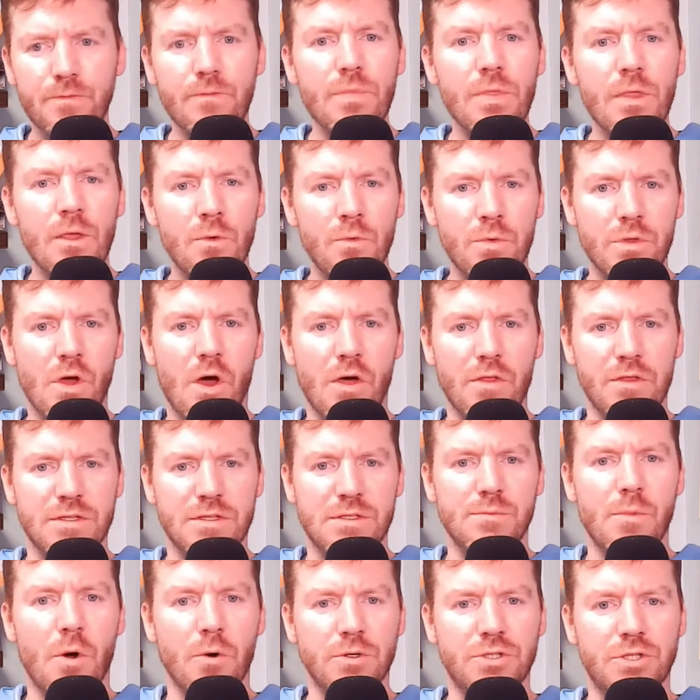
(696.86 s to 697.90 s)
with all the
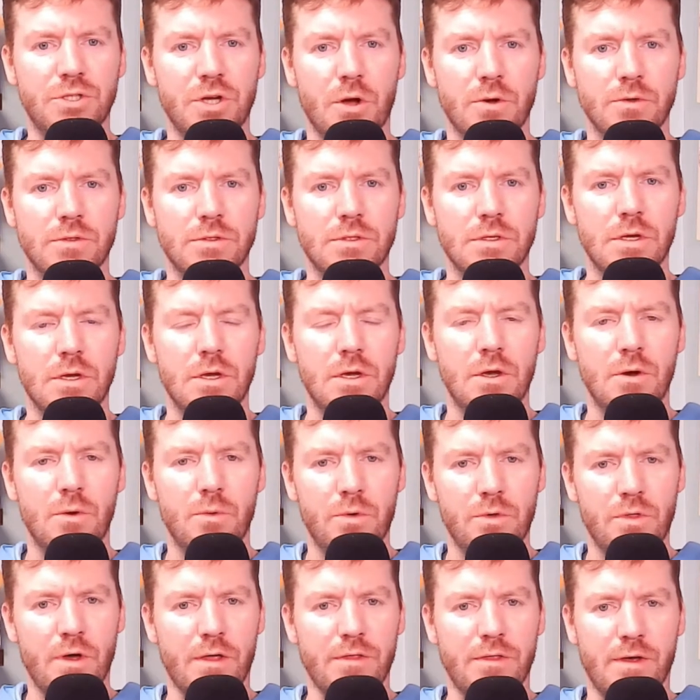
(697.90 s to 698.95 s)
smoke shows,
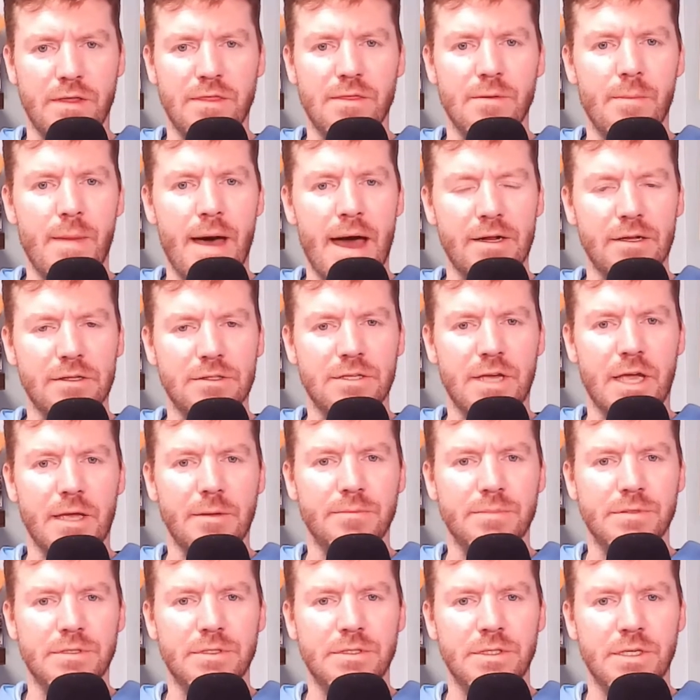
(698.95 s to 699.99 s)
with all like the model
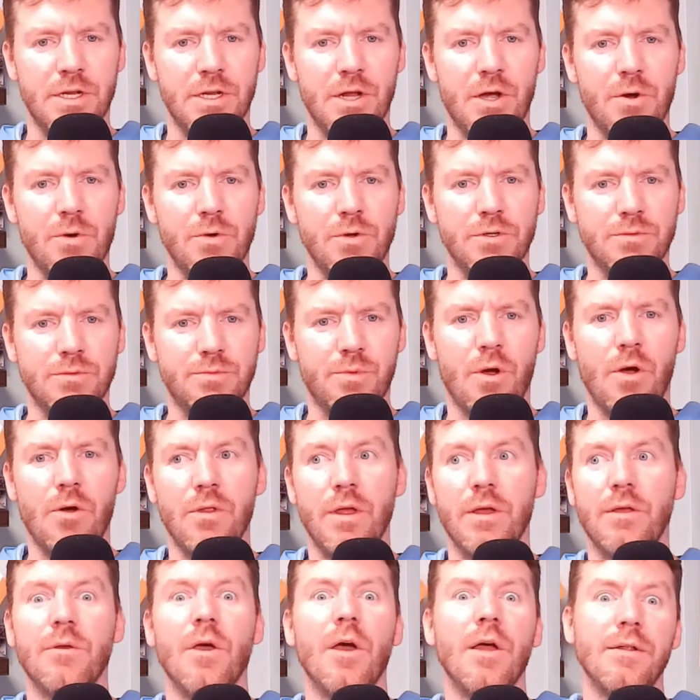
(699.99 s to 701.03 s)
types, you know,
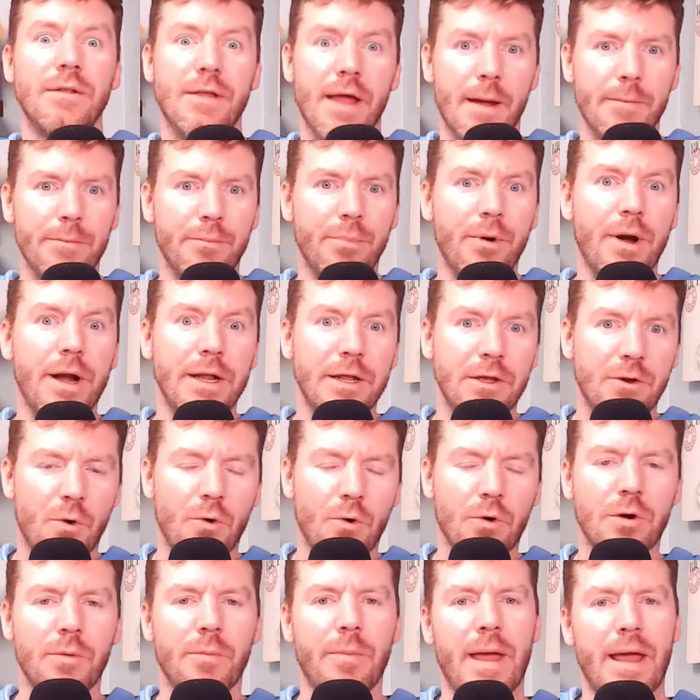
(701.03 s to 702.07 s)
like Tom Brady,
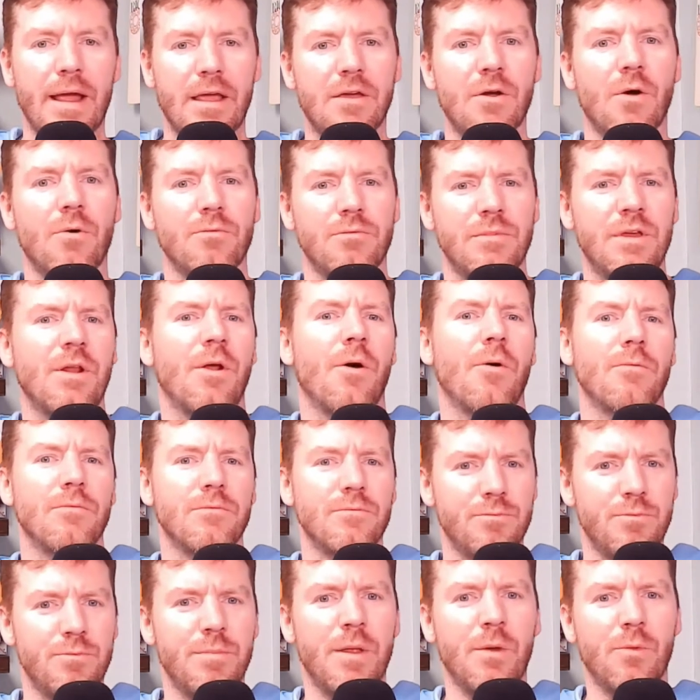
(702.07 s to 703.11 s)
quarterback, you know,
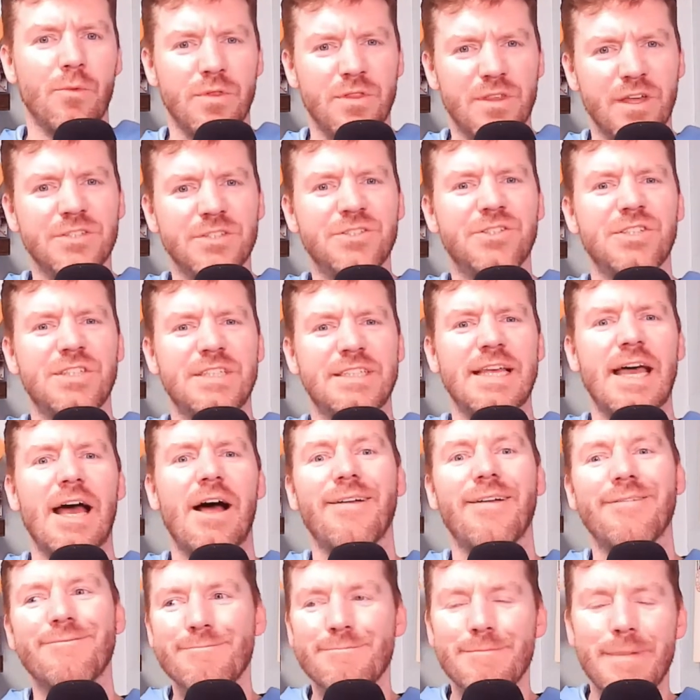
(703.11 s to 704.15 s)
being with the
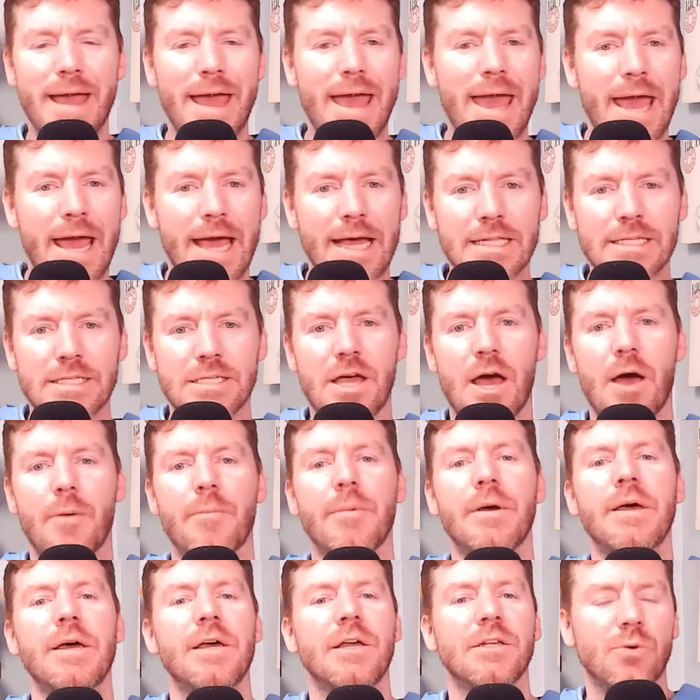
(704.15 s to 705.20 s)
Giselle adds up.
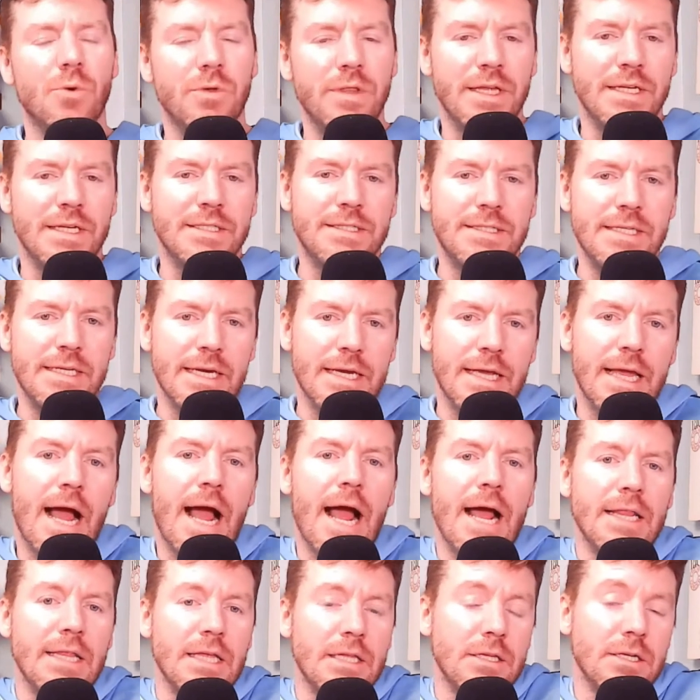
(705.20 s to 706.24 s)
So when they see a
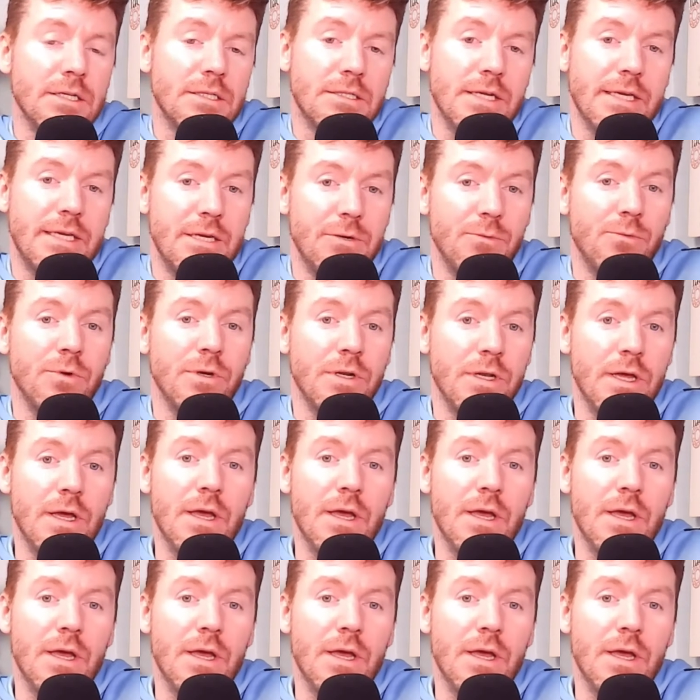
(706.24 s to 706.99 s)
guy that looks like he would,